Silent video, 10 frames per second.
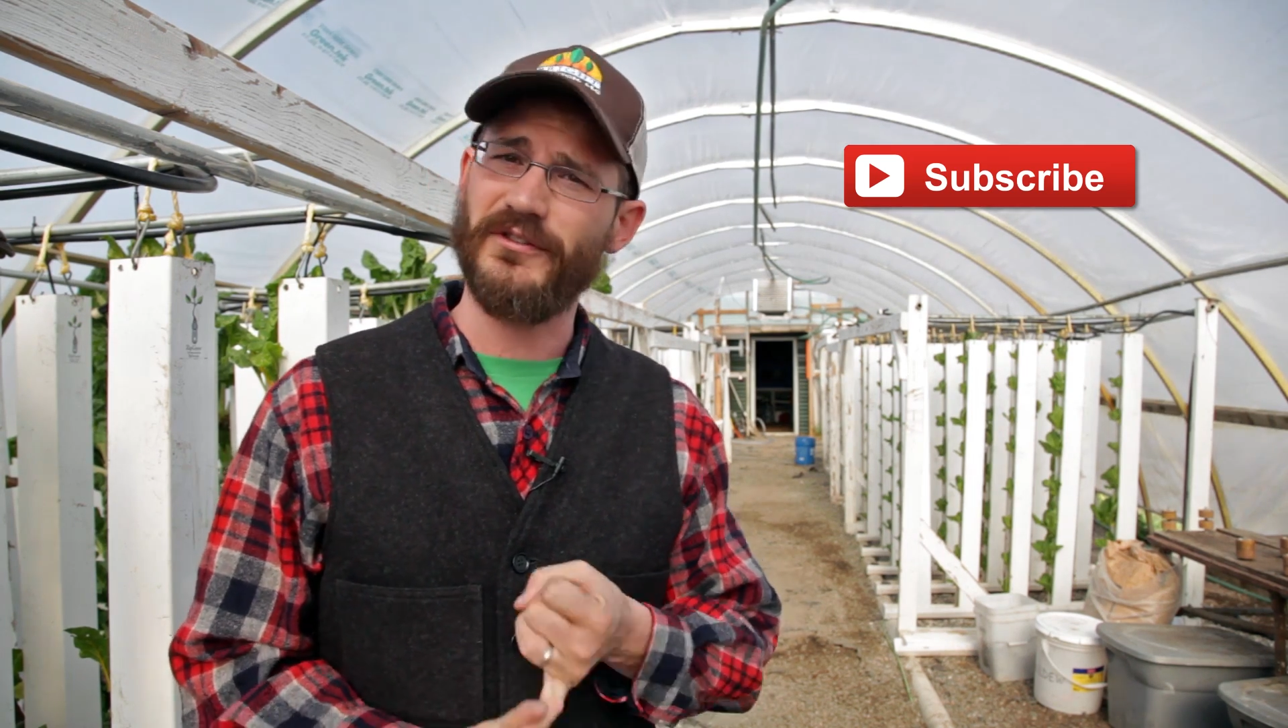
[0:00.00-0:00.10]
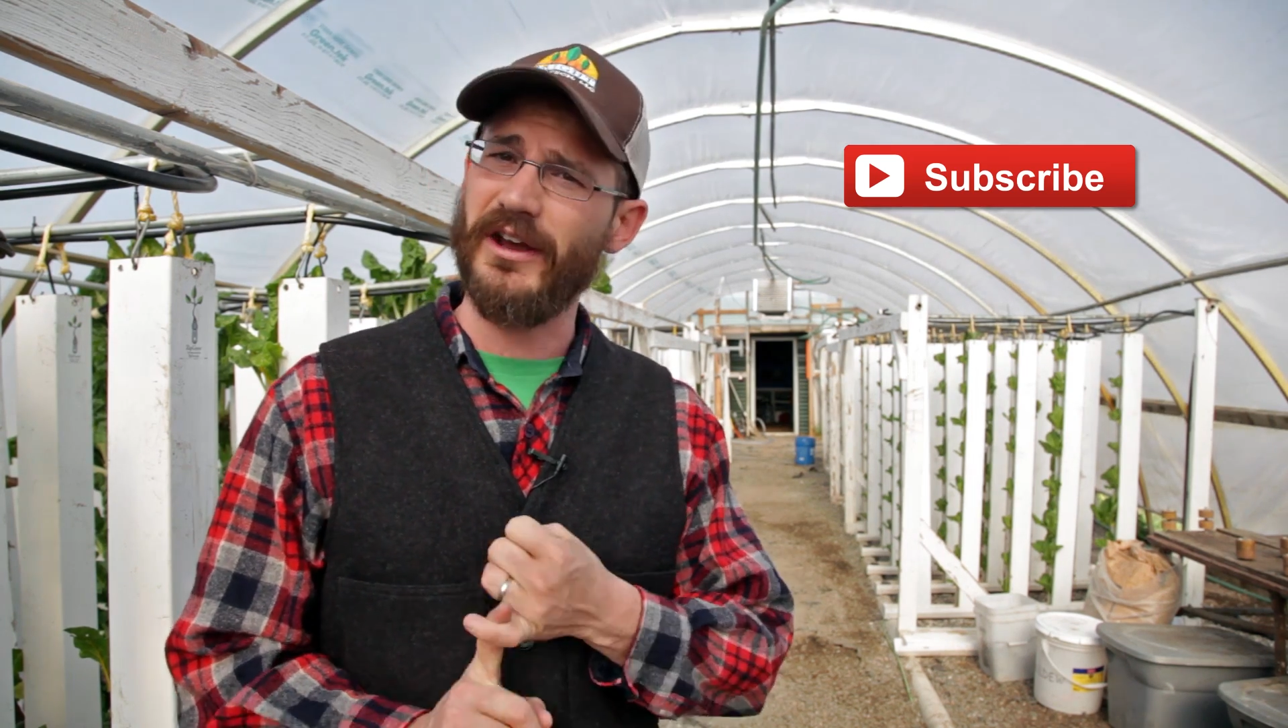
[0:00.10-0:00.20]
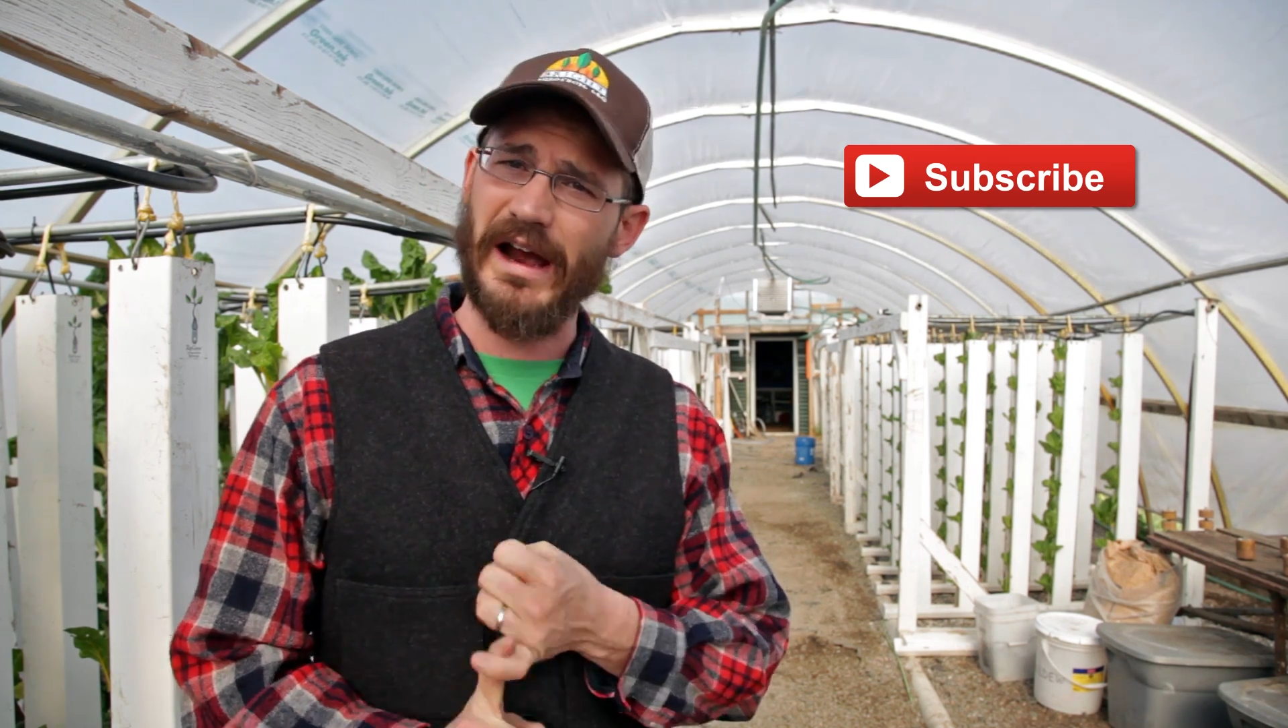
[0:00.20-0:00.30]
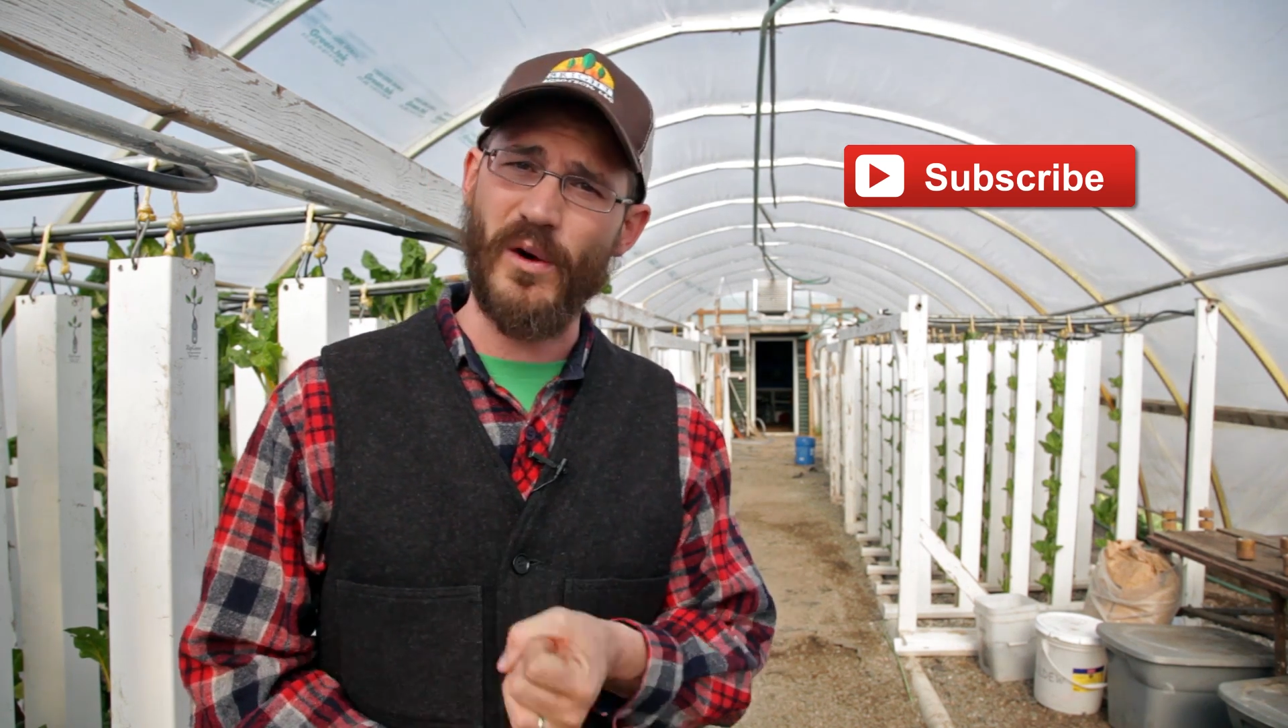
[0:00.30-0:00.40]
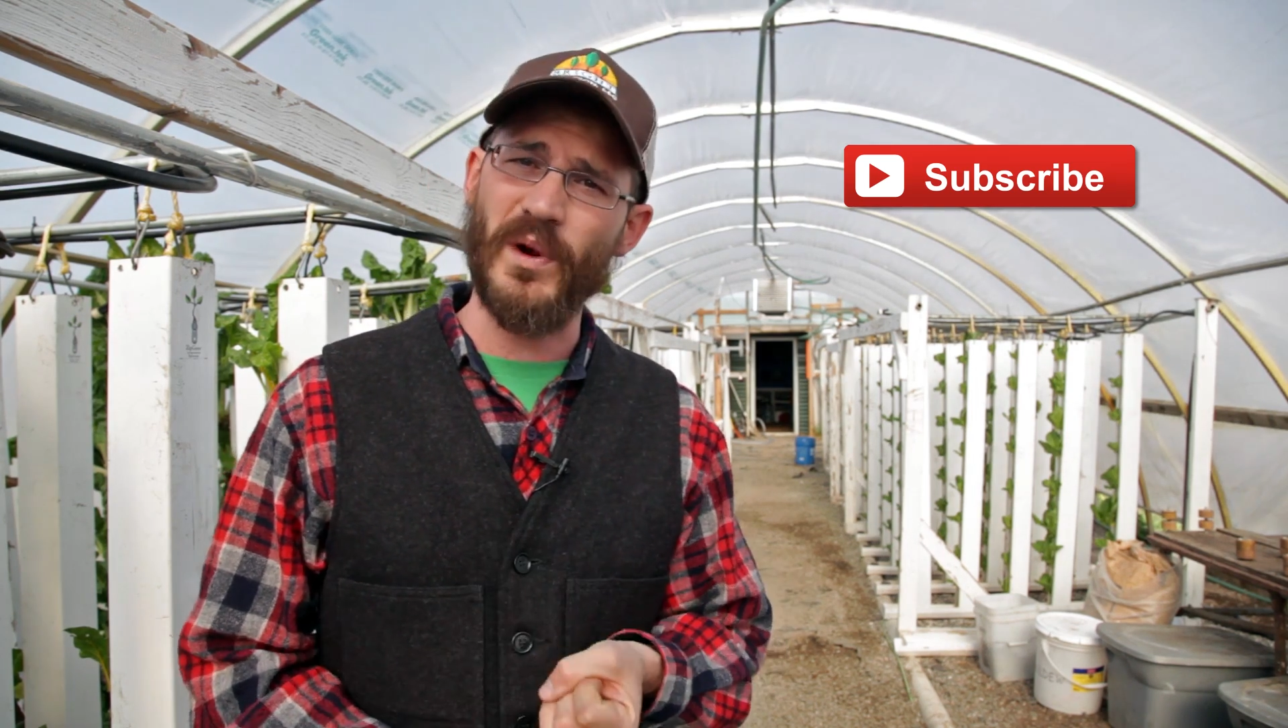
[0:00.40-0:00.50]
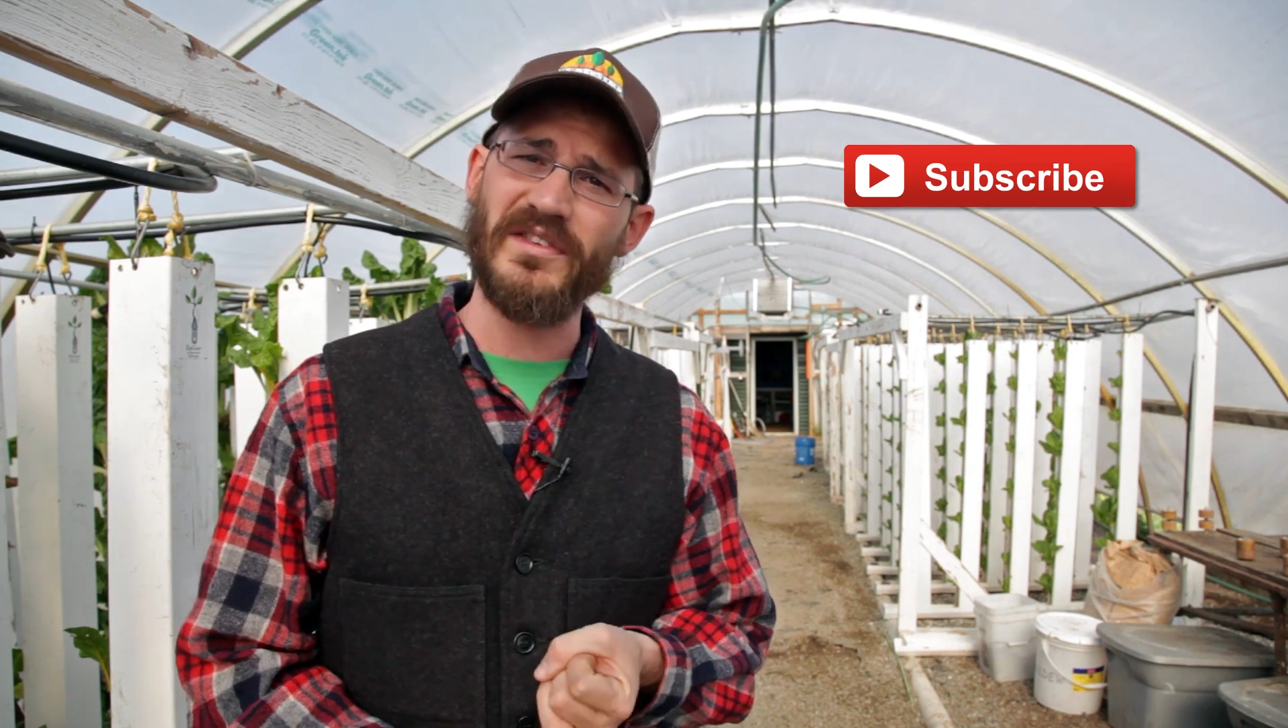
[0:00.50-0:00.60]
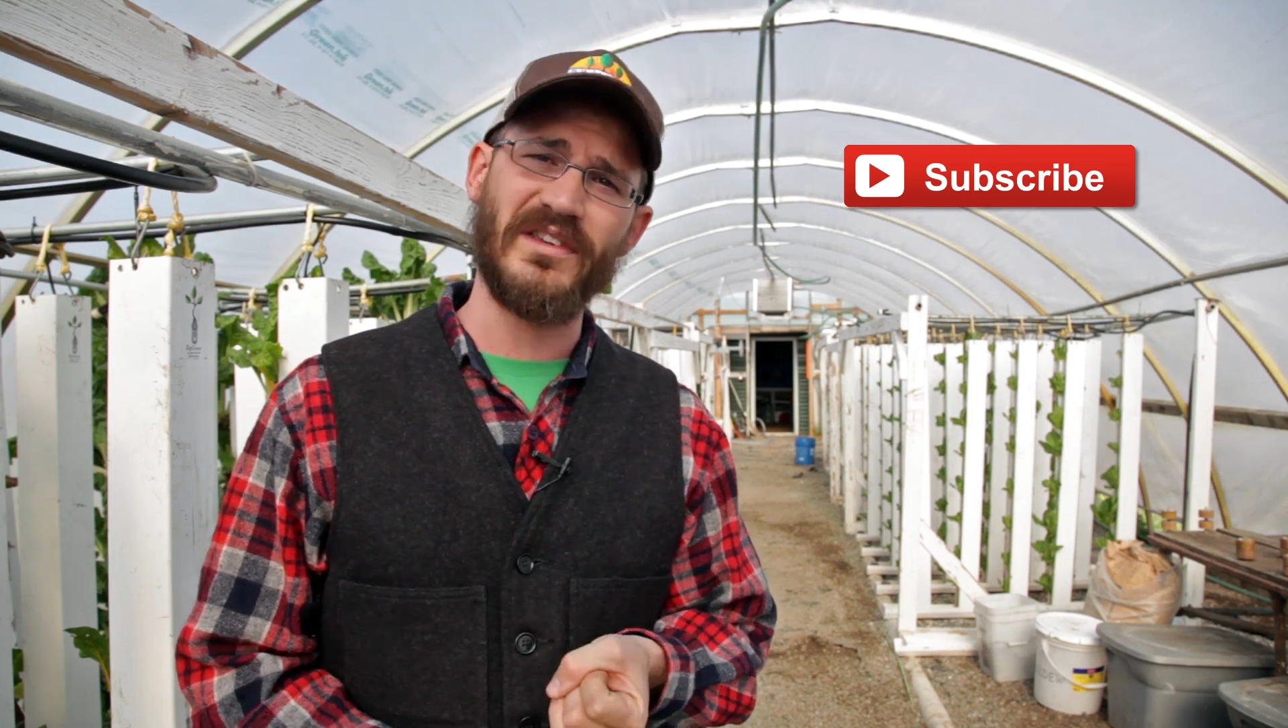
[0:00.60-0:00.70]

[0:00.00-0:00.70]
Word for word: figure out what